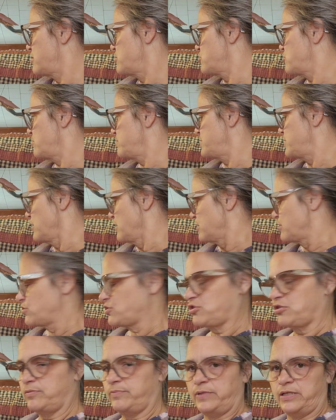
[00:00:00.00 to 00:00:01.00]
strips are
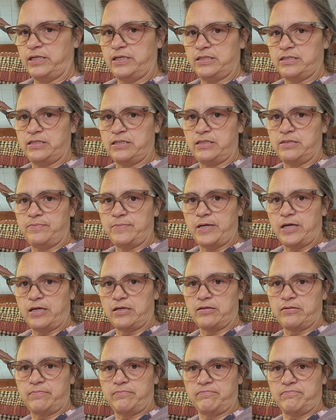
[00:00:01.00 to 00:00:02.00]
extremely easy to
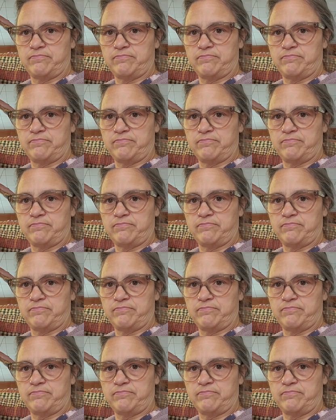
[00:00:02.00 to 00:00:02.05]
make,